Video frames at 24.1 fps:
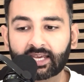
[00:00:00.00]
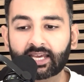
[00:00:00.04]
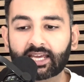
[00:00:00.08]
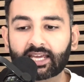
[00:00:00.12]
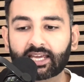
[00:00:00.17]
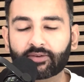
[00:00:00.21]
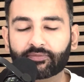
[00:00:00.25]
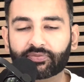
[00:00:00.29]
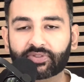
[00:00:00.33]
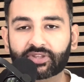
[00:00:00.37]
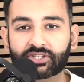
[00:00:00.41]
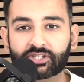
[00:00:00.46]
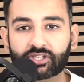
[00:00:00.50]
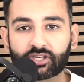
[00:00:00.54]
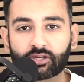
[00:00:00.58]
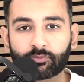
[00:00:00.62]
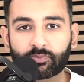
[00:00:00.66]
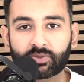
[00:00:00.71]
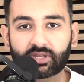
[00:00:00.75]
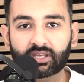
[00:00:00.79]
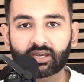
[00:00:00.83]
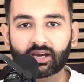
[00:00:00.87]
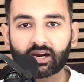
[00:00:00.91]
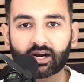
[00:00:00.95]
If the
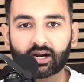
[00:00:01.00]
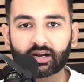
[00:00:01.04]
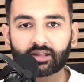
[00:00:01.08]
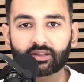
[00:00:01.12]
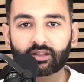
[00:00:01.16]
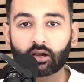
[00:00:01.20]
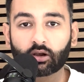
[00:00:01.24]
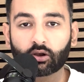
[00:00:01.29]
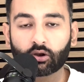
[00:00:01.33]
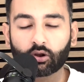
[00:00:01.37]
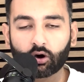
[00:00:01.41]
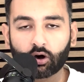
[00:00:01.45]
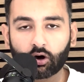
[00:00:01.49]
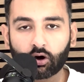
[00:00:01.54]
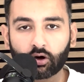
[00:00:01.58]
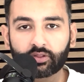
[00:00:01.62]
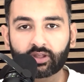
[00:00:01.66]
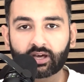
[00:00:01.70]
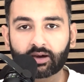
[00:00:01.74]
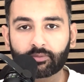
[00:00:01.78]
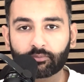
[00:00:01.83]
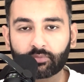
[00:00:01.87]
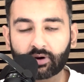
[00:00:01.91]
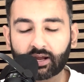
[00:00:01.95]
GDPR, the law,
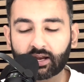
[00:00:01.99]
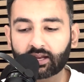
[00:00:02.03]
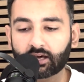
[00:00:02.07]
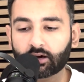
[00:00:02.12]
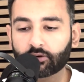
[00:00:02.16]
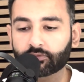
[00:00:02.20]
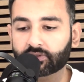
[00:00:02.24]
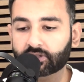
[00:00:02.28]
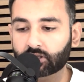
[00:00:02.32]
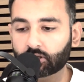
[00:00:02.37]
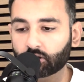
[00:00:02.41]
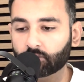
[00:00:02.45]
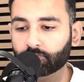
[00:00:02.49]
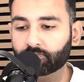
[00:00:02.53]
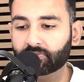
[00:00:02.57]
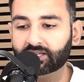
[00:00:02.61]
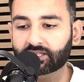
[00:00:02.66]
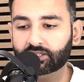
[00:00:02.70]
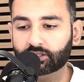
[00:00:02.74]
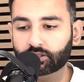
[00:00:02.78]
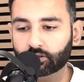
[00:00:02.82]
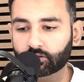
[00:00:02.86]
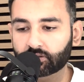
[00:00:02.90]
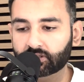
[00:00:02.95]
the umbrella of the
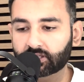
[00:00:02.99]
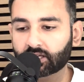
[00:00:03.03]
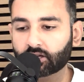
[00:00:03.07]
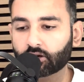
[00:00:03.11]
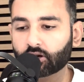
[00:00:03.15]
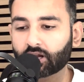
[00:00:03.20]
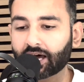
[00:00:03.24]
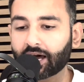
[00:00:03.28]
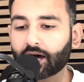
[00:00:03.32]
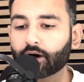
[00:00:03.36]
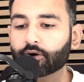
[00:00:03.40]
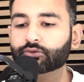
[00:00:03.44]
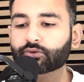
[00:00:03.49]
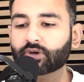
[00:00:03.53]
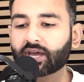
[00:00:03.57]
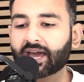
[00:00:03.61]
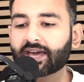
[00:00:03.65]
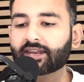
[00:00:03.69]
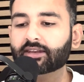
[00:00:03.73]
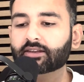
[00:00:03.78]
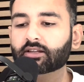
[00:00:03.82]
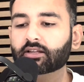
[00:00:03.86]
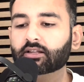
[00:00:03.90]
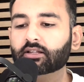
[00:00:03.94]
European Union, how to
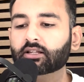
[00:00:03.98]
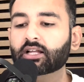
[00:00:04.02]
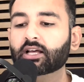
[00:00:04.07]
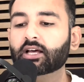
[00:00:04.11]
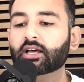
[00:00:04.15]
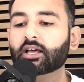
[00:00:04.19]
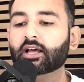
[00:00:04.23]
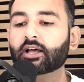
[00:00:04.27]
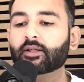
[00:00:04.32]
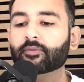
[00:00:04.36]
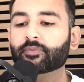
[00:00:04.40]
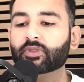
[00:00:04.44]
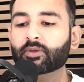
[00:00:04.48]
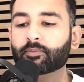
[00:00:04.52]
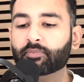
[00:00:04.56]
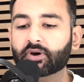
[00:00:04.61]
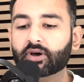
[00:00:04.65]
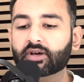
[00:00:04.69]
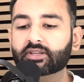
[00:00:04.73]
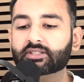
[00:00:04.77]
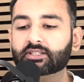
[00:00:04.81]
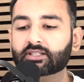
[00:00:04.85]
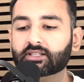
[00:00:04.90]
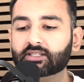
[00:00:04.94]
handle the
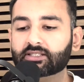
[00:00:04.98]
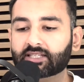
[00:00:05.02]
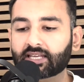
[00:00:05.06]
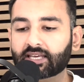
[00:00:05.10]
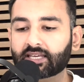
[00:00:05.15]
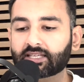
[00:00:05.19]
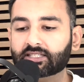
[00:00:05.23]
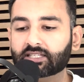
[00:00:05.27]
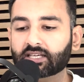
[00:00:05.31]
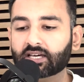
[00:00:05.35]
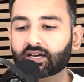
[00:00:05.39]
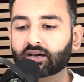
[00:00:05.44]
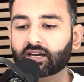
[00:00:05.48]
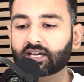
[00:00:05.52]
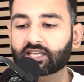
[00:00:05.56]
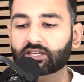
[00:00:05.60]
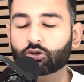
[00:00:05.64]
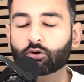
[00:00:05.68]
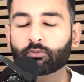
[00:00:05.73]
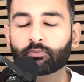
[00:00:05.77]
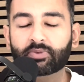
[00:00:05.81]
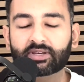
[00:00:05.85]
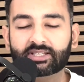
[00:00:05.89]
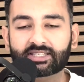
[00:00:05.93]
personal data in
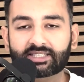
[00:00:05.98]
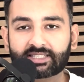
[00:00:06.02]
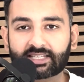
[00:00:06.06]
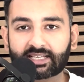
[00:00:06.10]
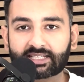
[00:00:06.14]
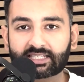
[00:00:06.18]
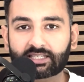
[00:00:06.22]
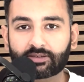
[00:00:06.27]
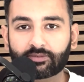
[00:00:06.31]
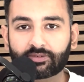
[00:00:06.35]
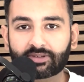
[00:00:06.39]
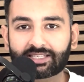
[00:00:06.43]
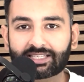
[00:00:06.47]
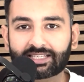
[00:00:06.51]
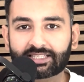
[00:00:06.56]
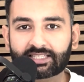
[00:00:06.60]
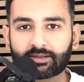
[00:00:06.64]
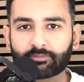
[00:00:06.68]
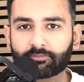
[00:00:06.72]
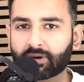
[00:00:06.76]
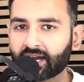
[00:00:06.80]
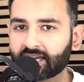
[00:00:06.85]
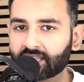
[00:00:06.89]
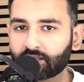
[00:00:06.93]
your business activities.
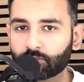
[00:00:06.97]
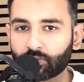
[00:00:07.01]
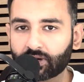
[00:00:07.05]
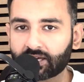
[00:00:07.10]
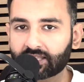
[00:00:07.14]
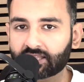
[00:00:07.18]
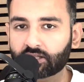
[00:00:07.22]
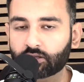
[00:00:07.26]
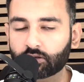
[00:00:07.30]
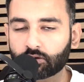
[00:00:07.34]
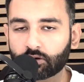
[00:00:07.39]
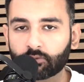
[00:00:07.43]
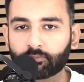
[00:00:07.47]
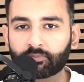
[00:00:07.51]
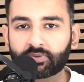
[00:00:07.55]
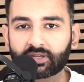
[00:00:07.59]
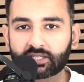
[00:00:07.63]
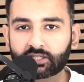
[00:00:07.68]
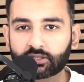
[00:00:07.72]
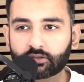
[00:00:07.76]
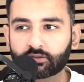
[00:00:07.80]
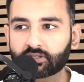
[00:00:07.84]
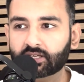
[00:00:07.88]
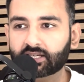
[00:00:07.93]
And by the way, the European
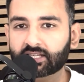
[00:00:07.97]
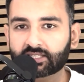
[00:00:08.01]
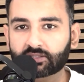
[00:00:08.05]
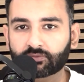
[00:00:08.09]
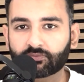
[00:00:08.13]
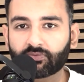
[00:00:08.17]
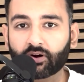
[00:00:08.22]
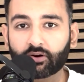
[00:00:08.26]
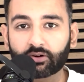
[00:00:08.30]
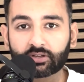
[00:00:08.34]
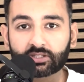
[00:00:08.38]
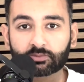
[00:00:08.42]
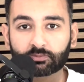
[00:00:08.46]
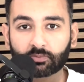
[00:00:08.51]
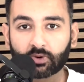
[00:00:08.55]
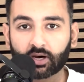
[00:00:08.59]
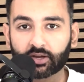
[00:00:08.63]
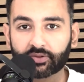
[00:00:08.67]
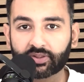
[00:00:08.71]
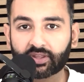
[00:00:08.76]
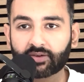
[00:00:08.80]
Union is very smart.